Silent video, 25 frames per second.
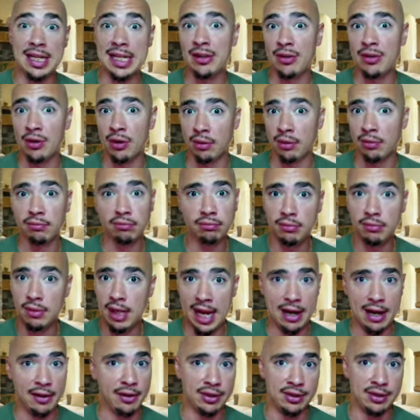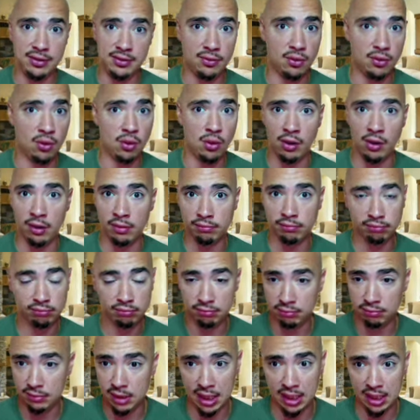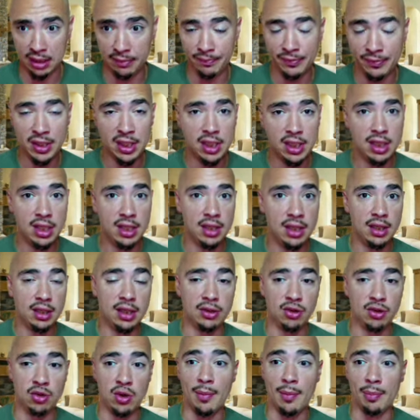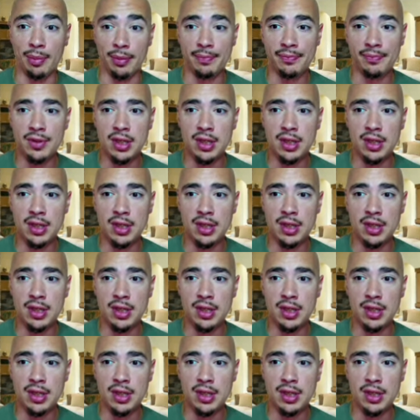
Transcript: either Harris or Trump.